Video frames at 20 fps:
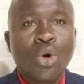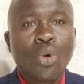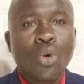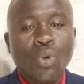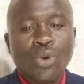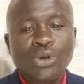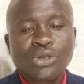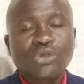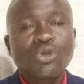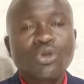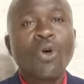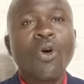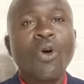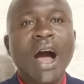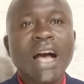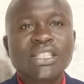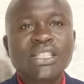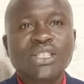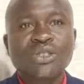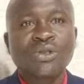was
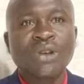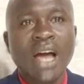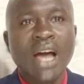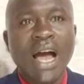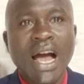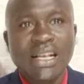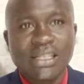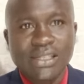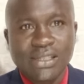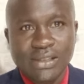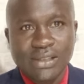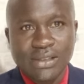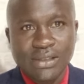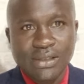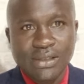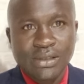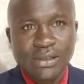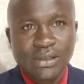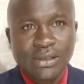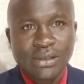coerced on
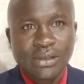us.